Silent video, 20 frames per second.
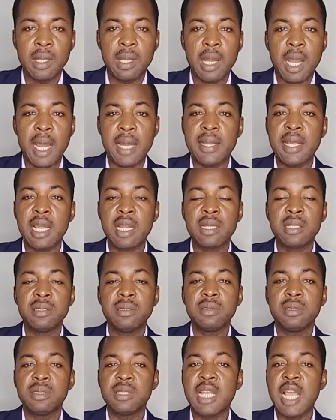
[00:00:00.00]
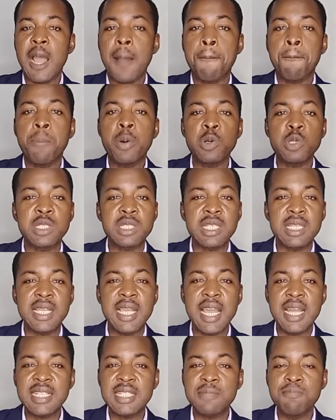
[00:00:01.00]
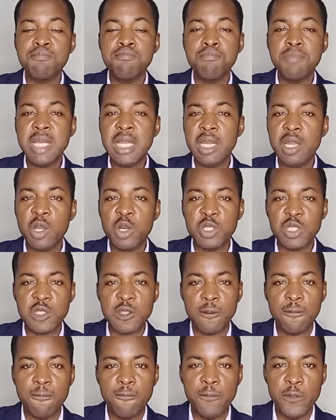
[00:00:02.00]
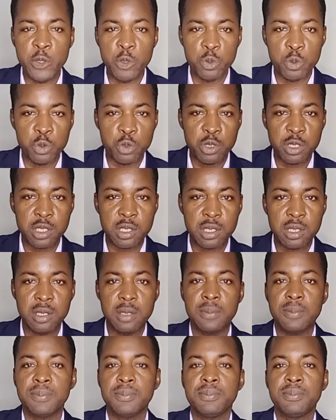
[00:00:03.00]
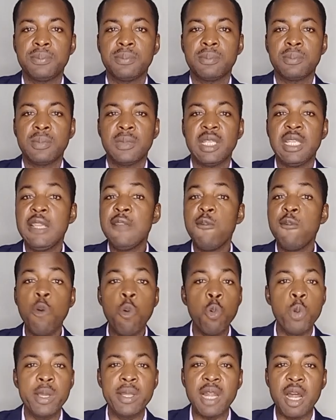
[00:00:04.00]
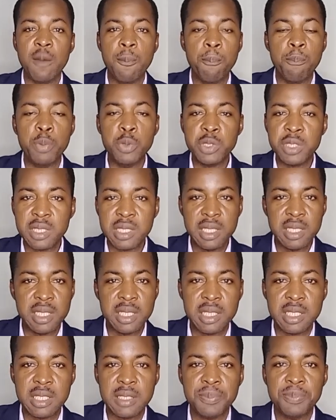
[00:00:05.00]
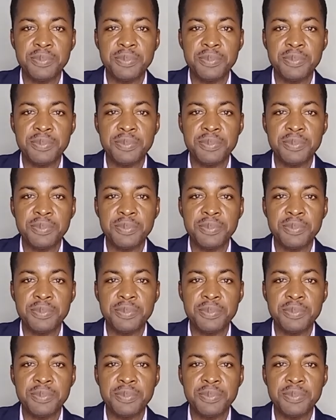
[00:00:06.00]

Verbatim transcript: And then their posts get millions of views, even without boosting it.